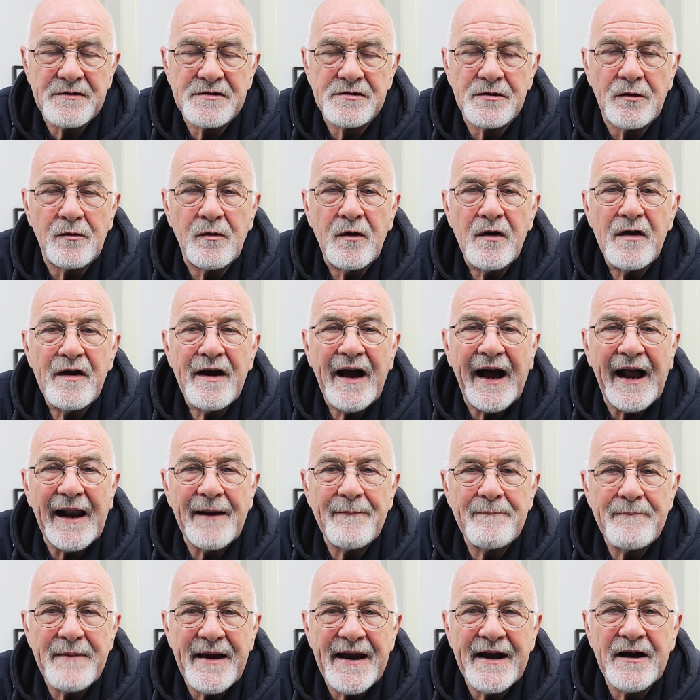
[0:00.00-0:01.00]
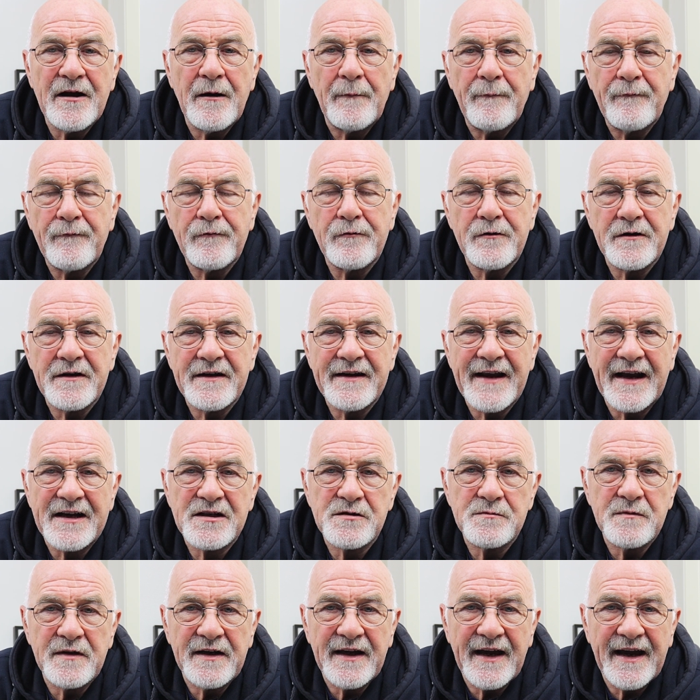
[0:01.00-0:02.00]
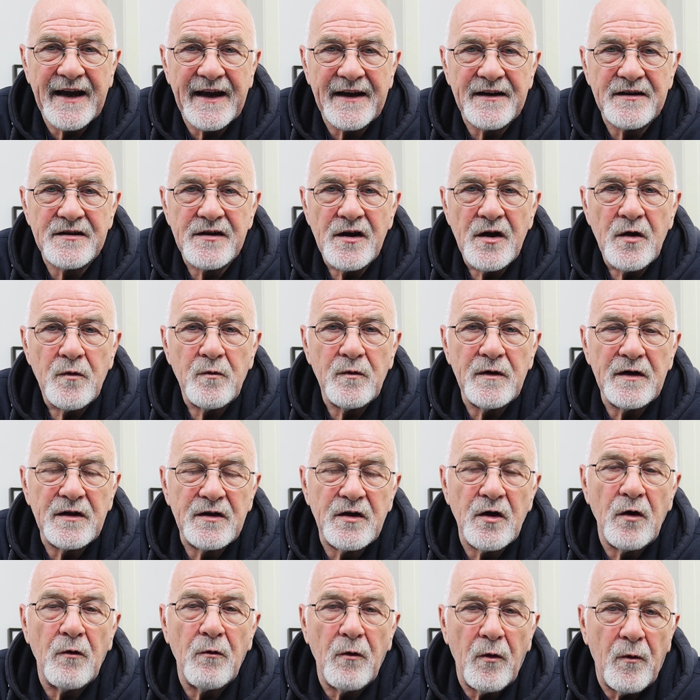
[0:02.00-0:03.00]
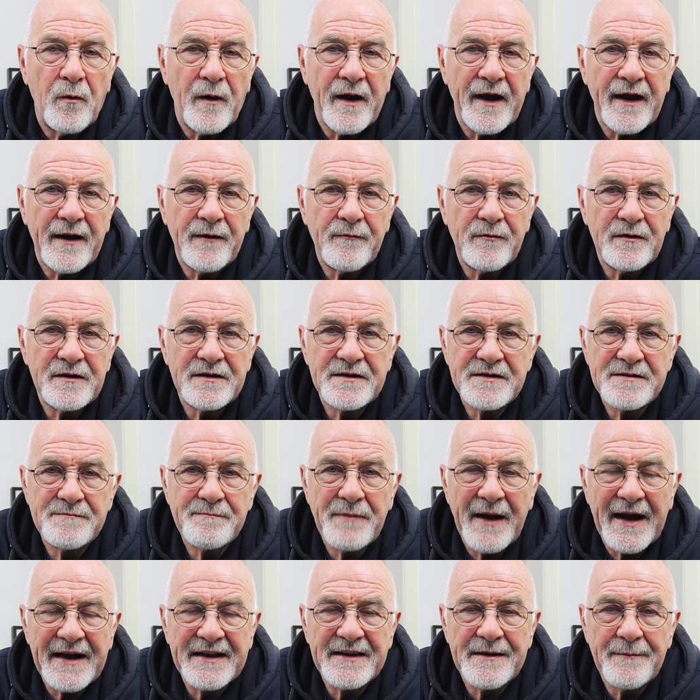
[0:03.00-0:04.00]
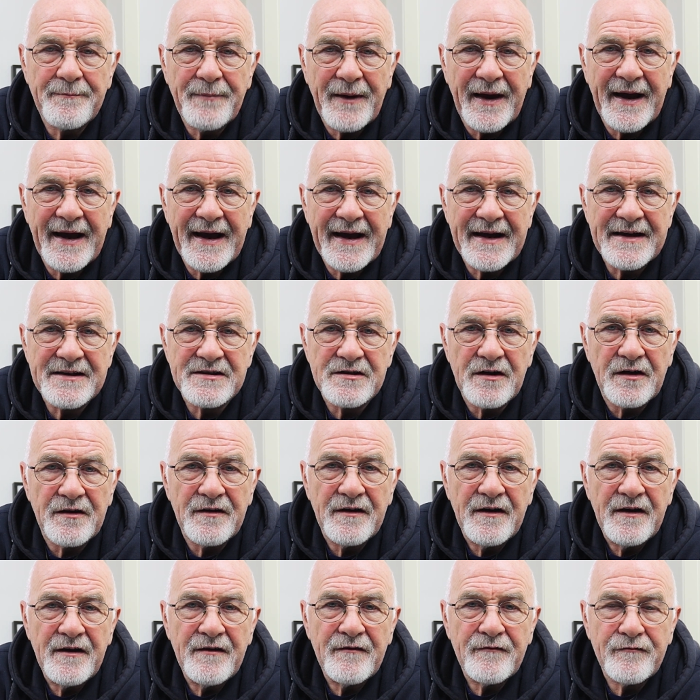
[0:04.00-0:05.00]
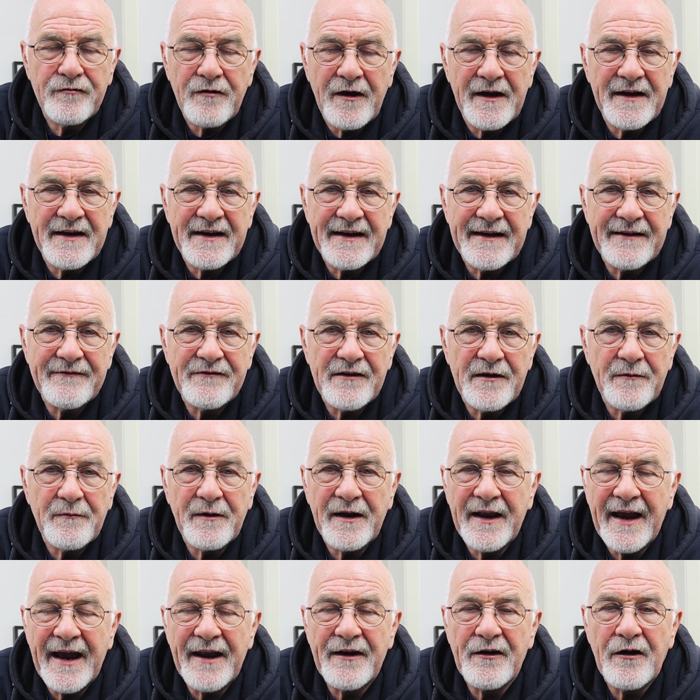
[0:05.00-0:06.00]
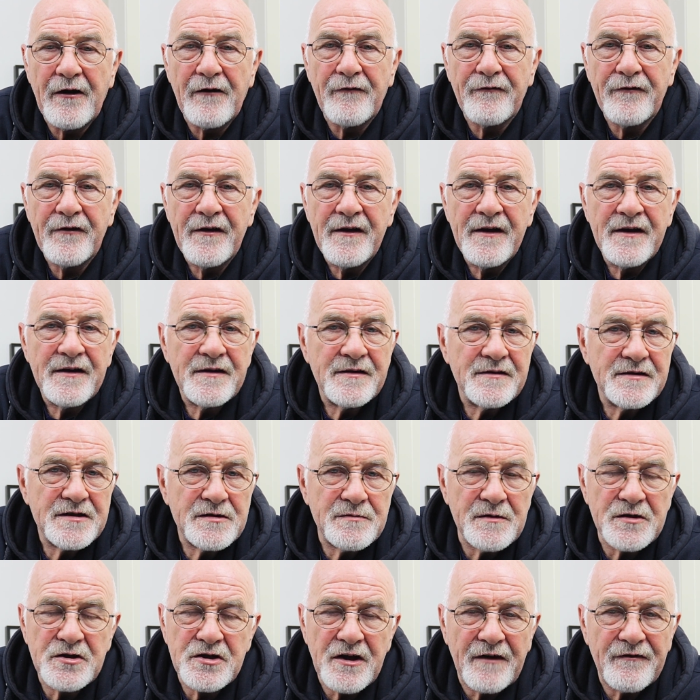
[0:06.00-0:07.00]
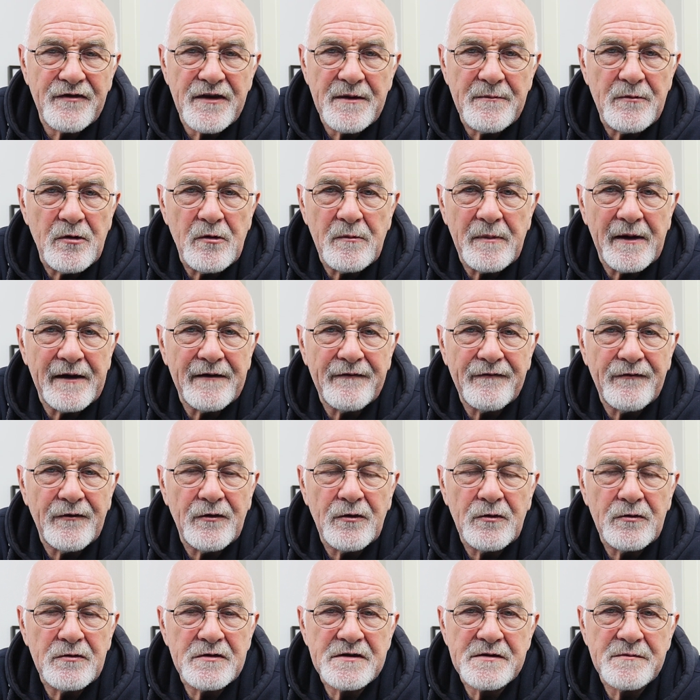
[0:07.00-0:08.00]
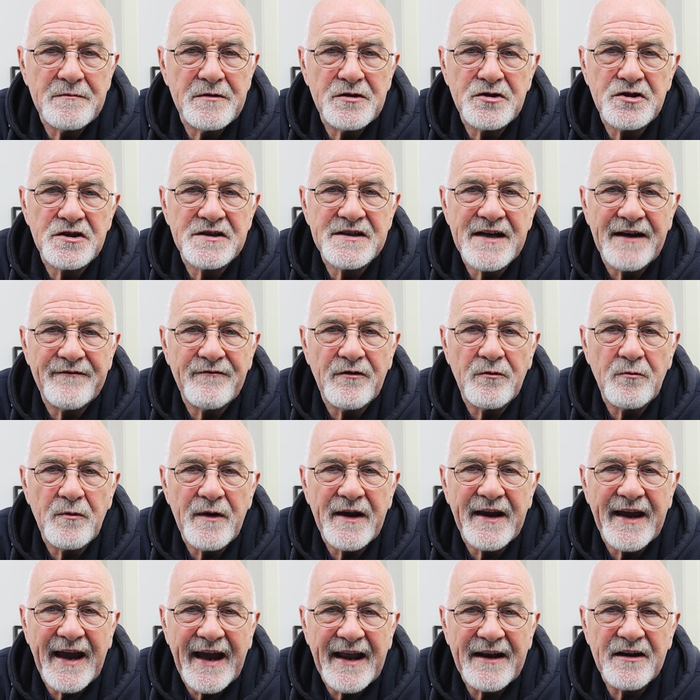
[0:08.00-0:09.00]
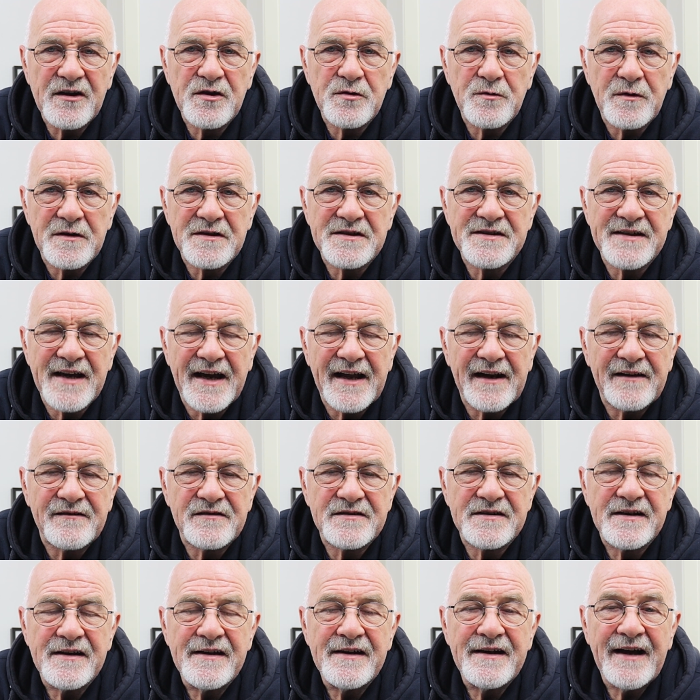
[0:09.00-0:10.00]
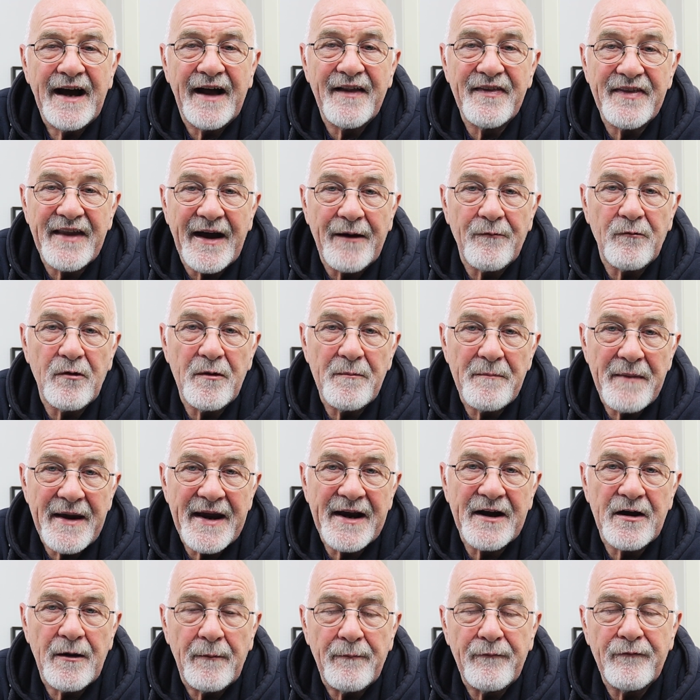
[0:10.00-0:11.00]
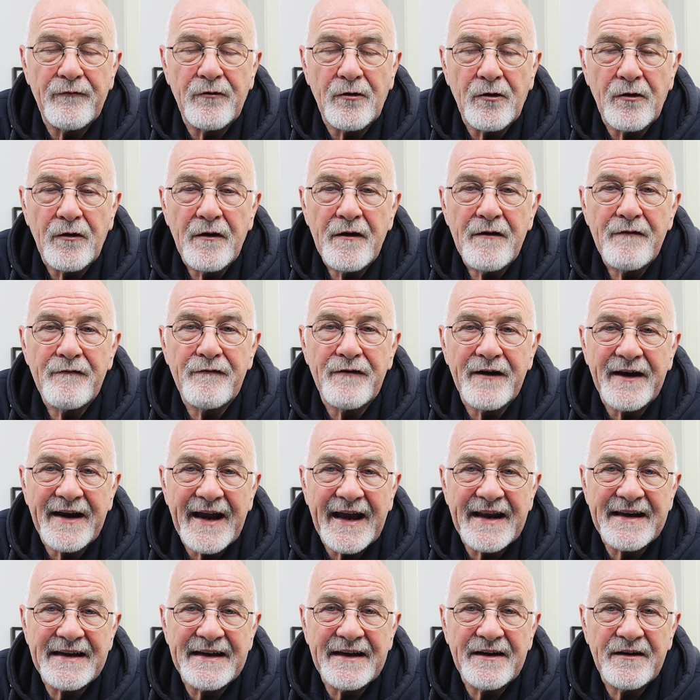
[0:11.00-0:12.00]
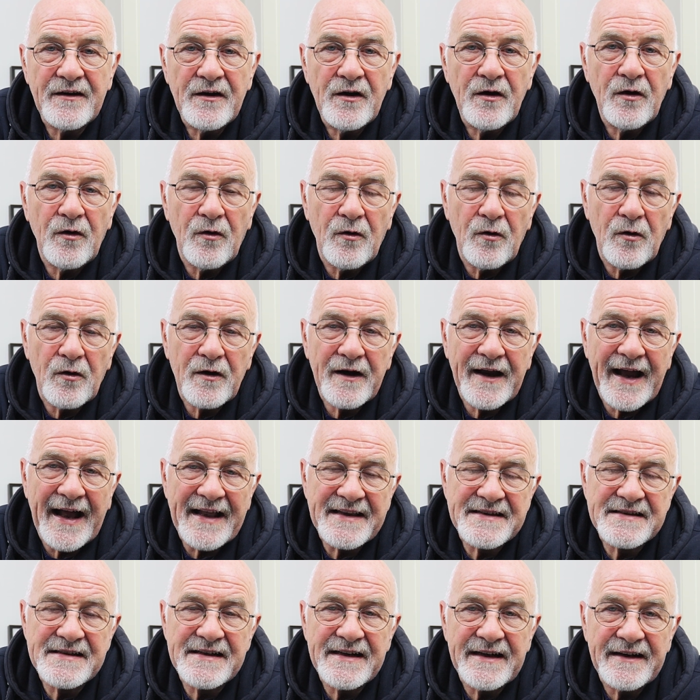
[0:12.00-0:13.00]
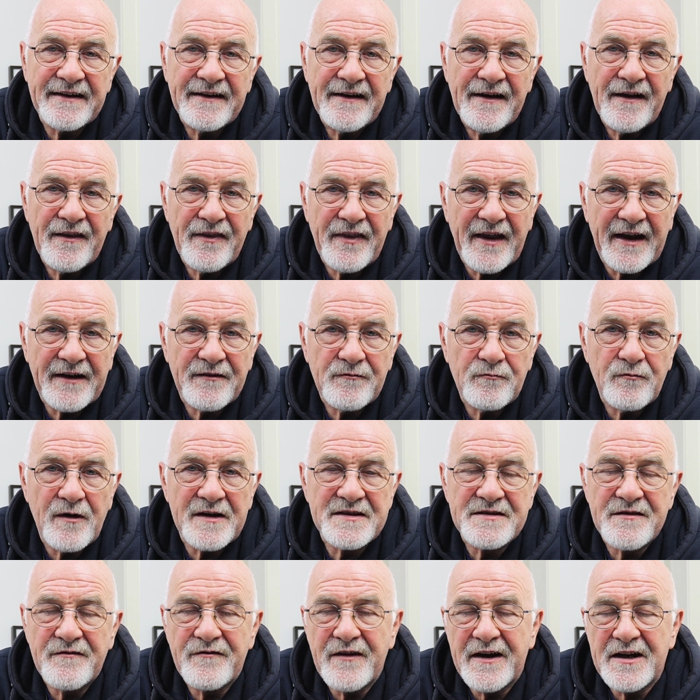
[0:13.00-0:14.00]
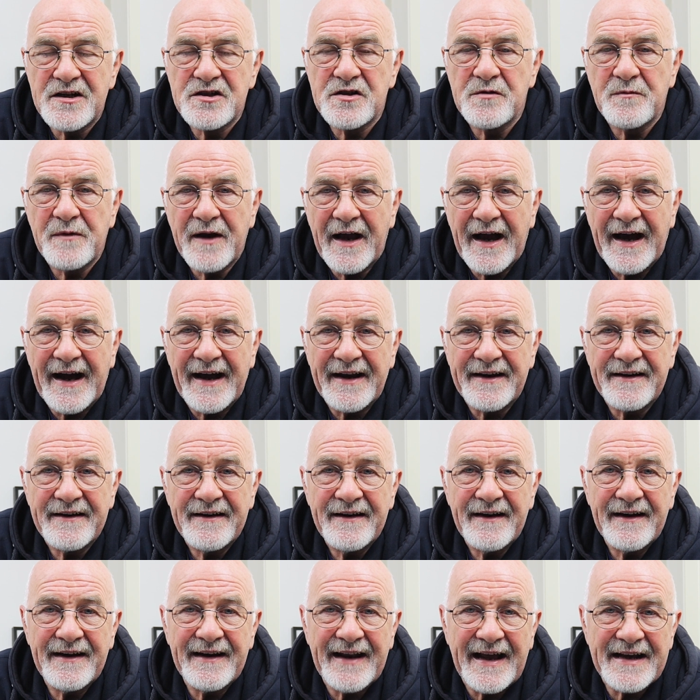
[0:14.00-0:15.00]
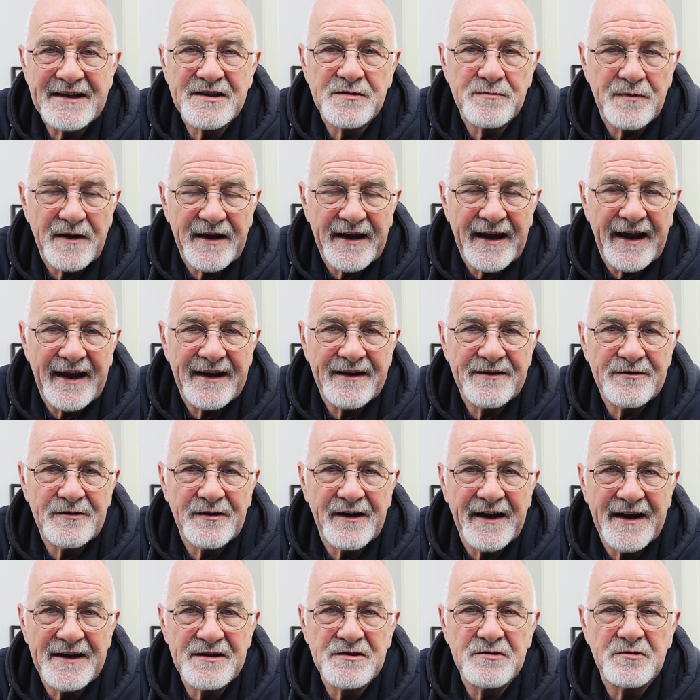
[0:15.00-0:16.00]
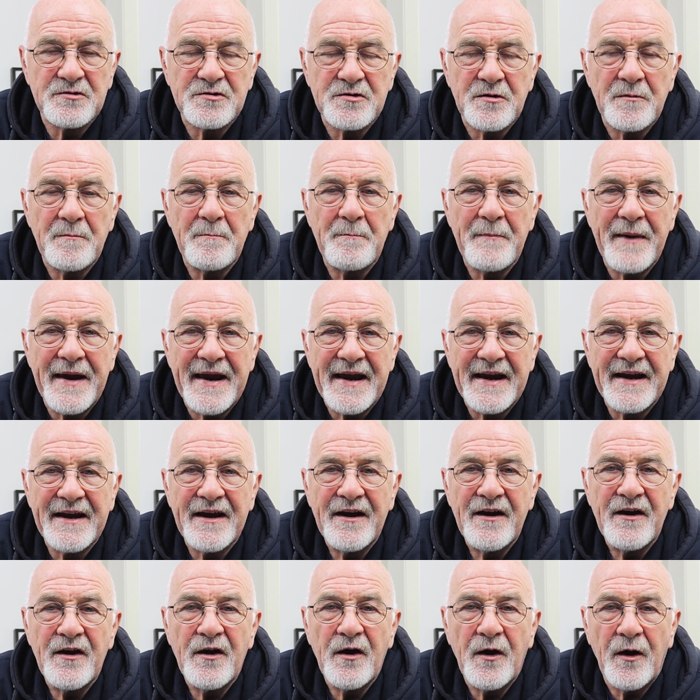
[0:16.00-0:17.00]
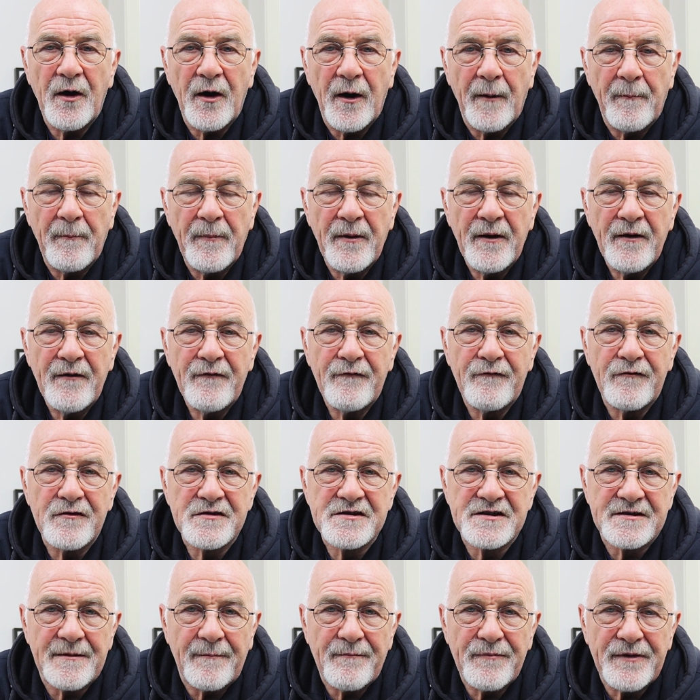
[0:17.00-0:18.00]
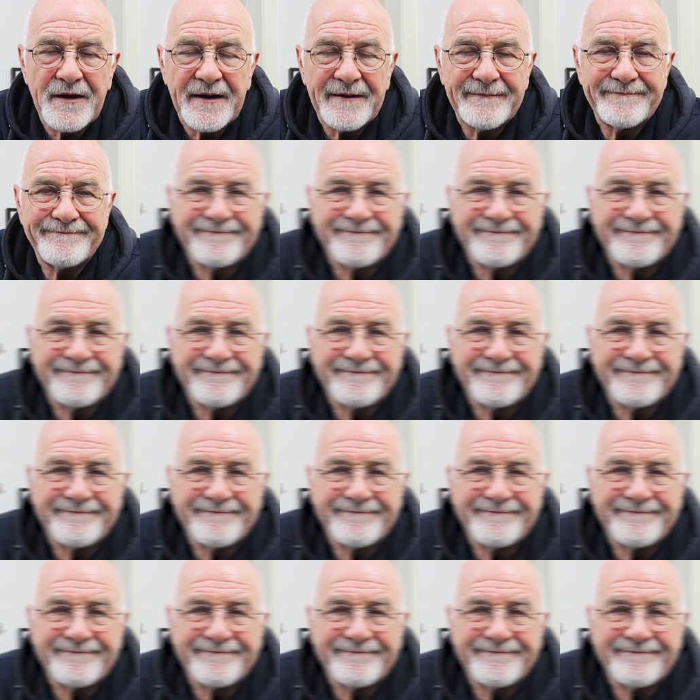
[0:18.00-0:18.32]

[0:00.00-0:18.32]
So I'll make up for it next weekend. We'll go away. We'll pack the bags on Friday evening. We'll head off, switch off the mobile phones, and we'll just have a weekend to ourselves. And that will make up for forgetting or cancelling that reservation we had last weekend. Okay, so to make up for something.